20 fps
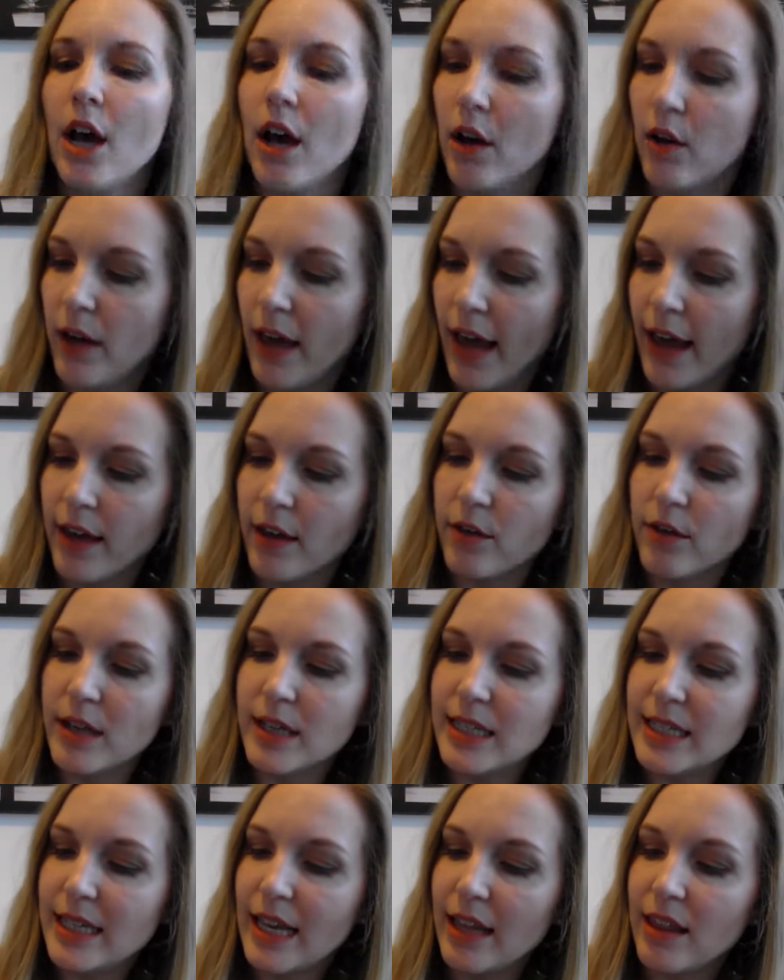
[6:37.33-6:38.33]
Okay, you
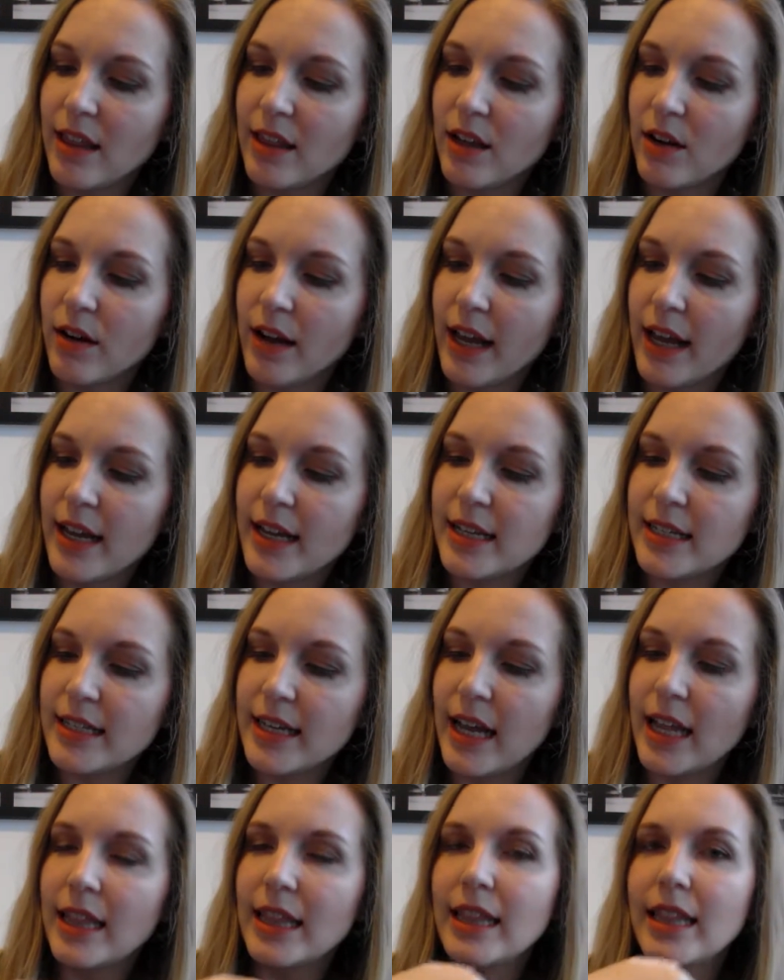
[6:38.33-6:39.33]
can see that there is
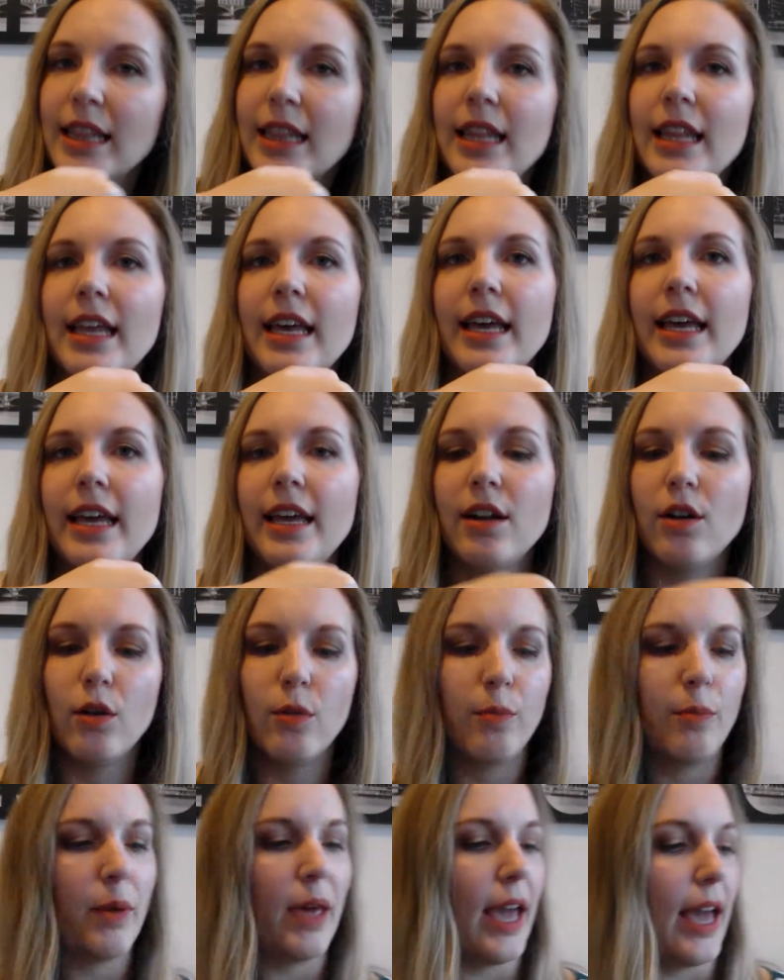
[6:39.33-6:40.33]
a
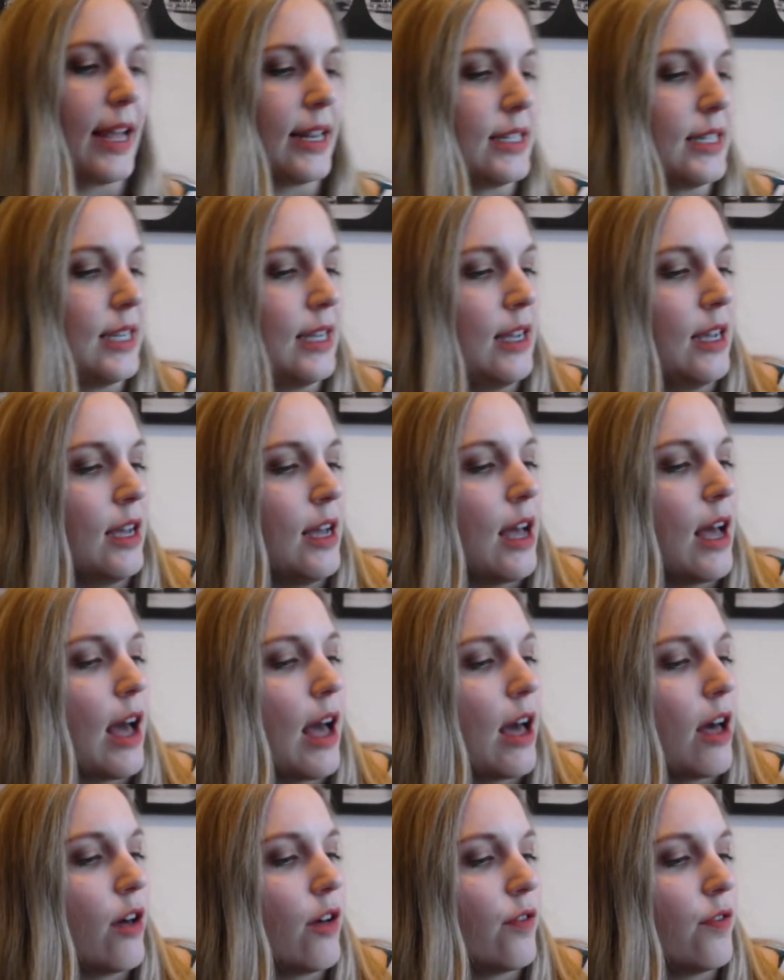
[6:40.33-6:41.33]
little bit
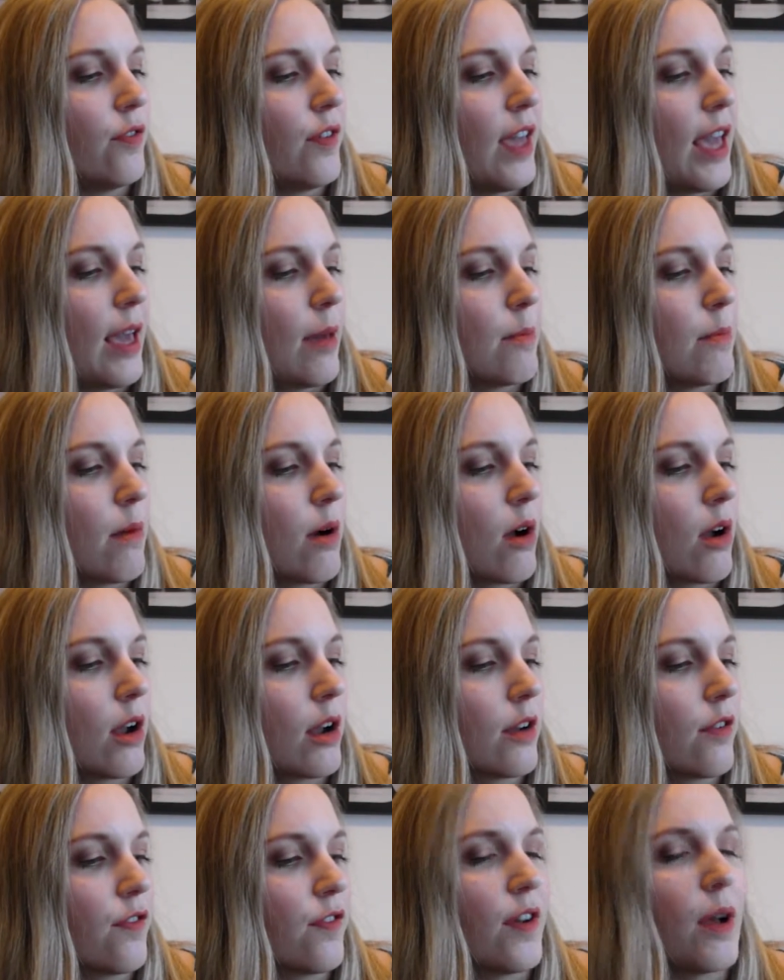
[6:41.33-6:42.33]
of a
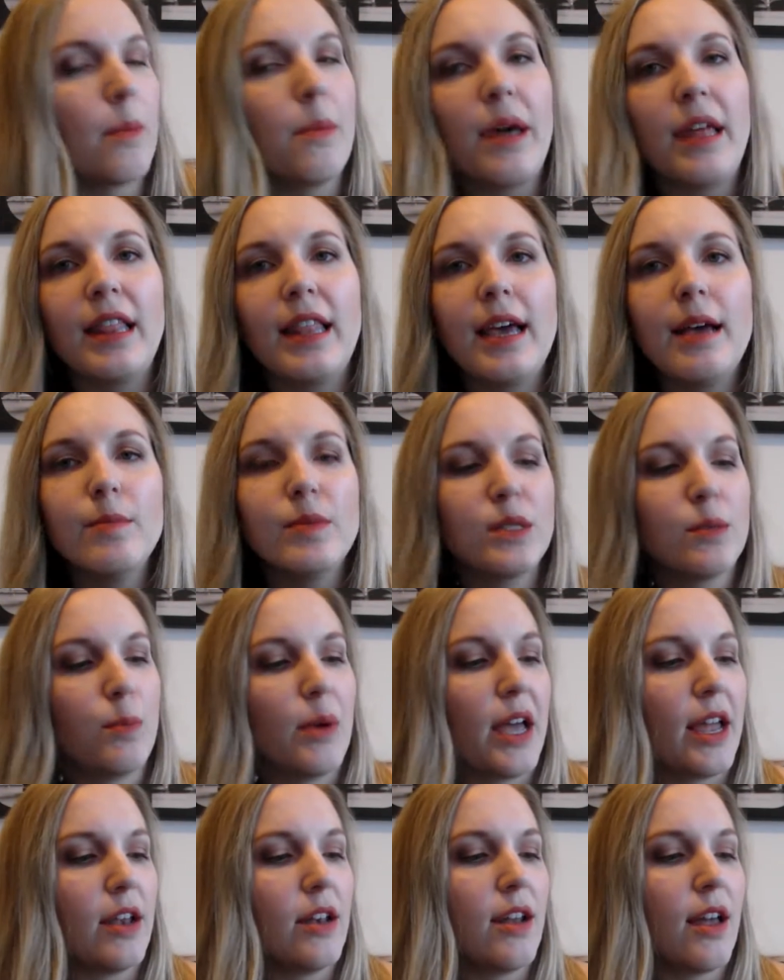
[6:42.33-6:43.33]
mark from my lips,
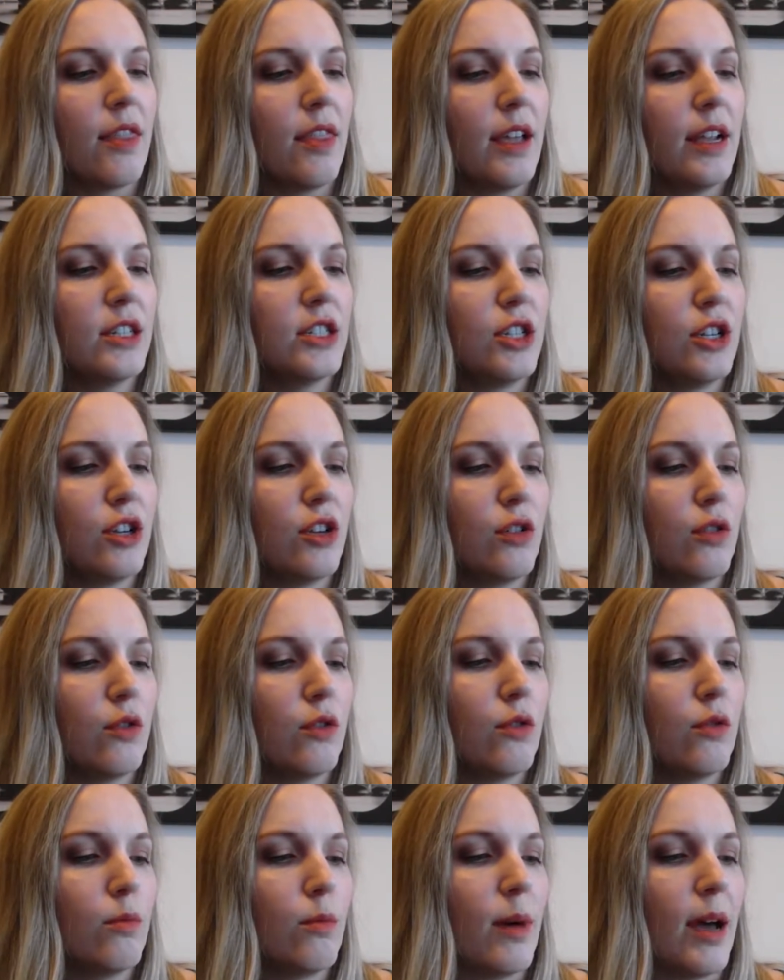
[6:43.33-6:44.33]
but nothing
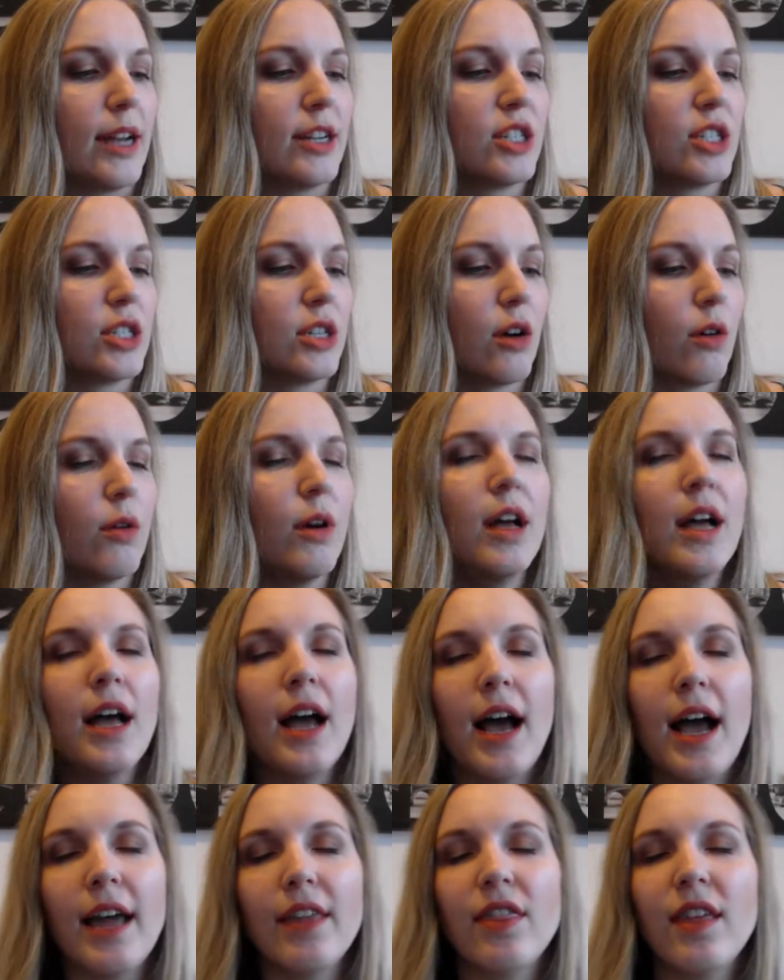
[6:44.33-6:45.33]
too much. So
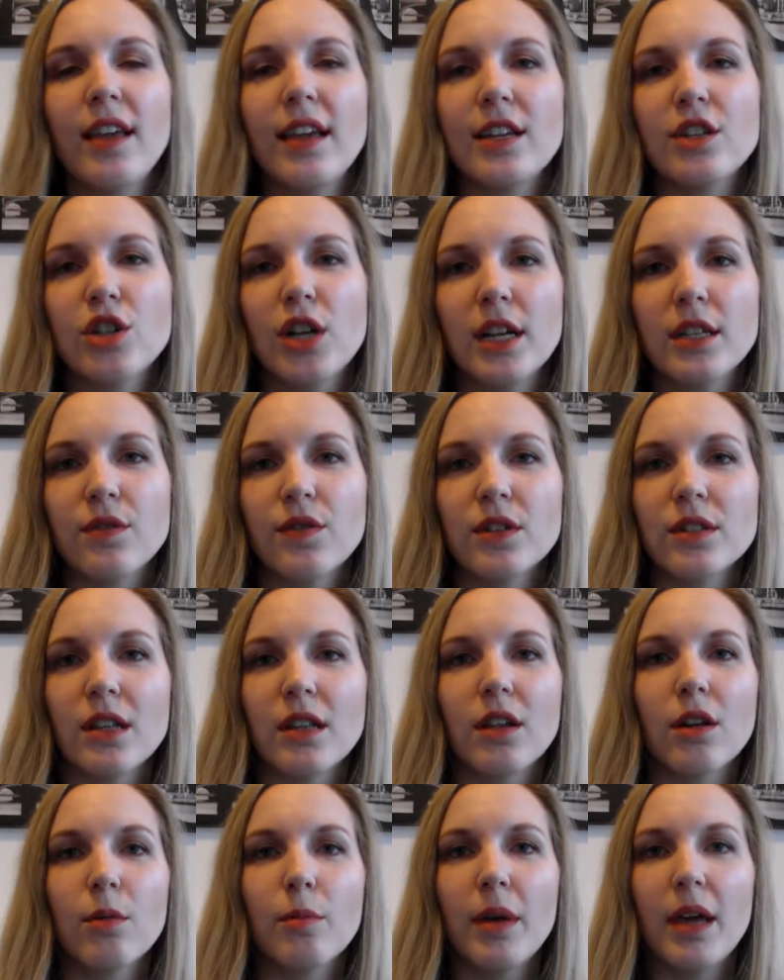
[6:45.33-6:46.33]
I think it transfers a
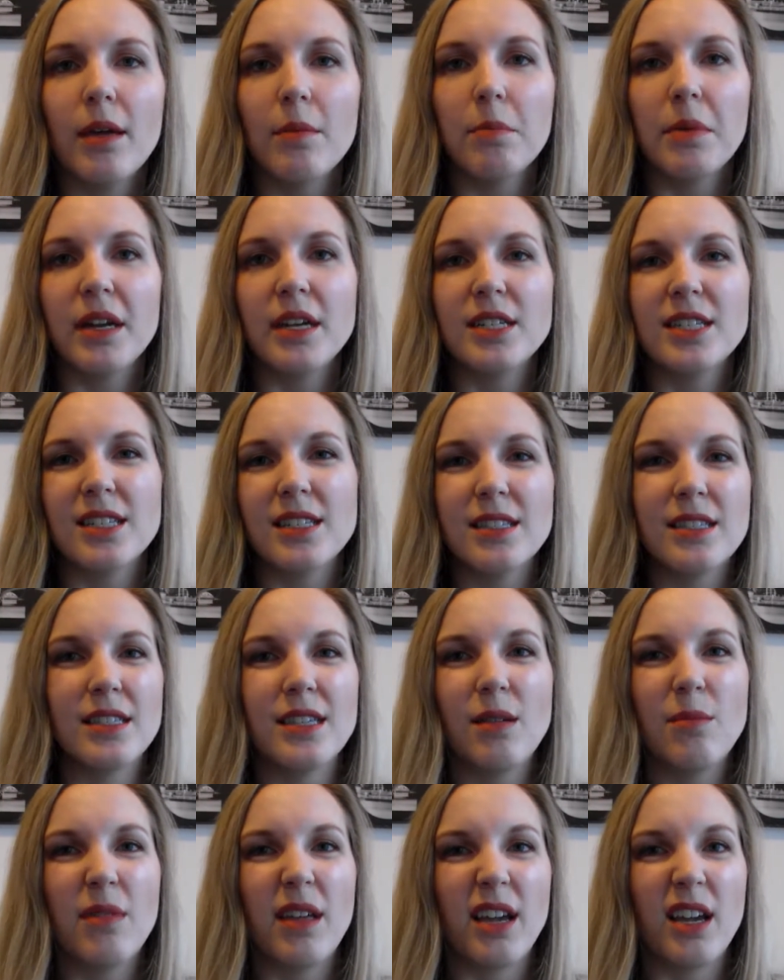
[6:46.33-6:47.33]
little bit, but it doesn't
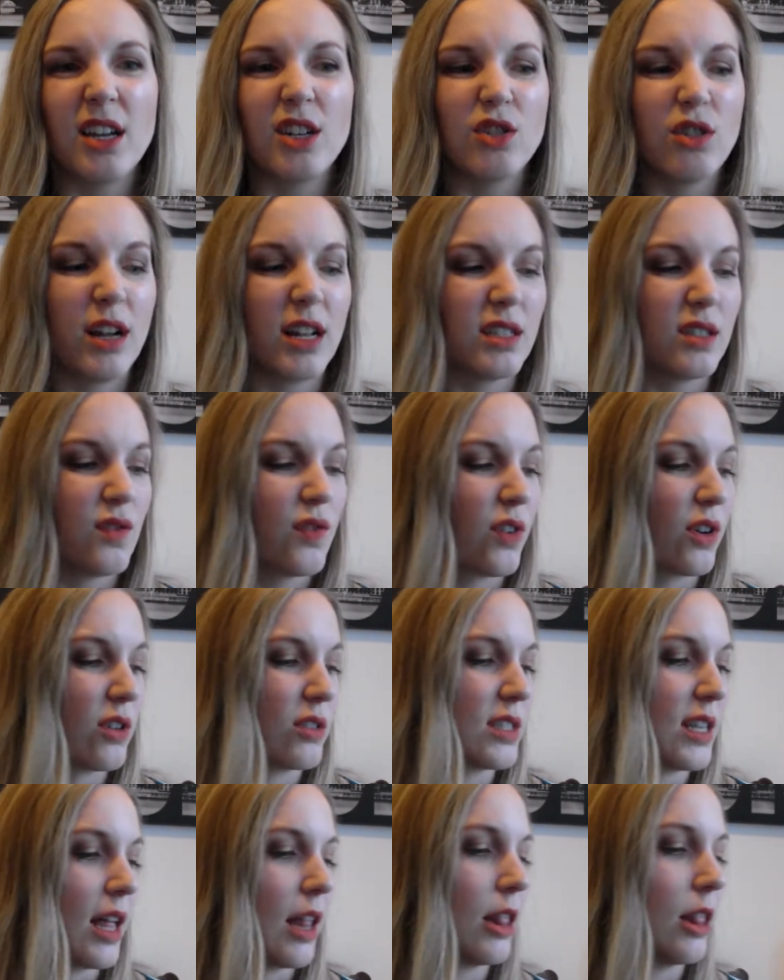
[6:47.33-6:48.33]
seem like it
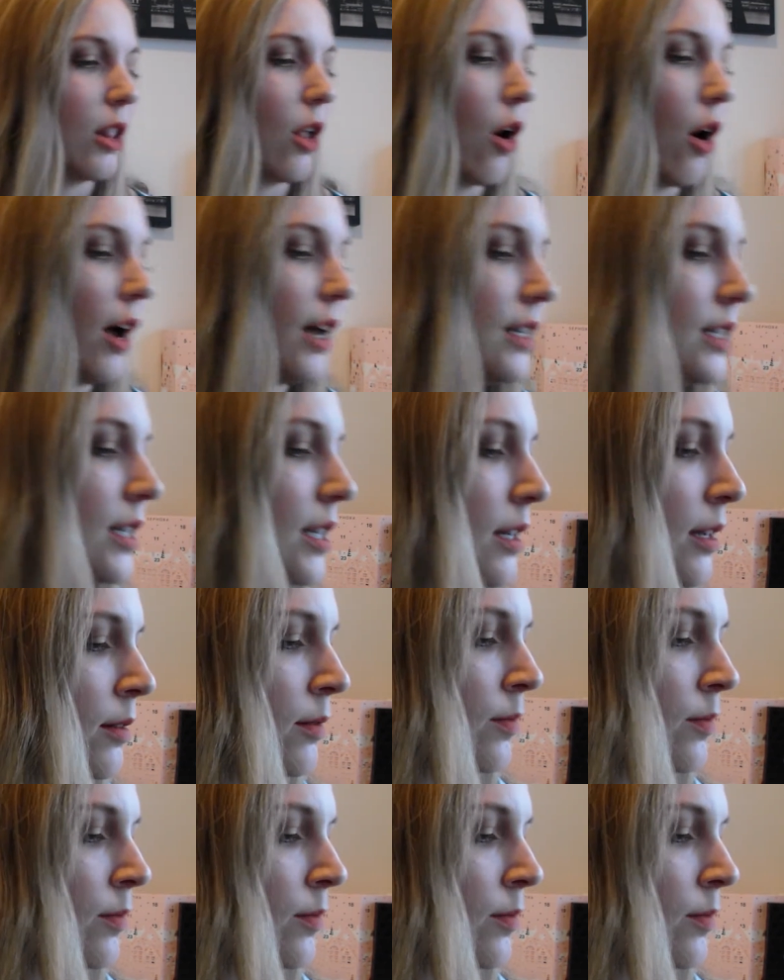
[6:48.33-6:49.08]
transfers a lot.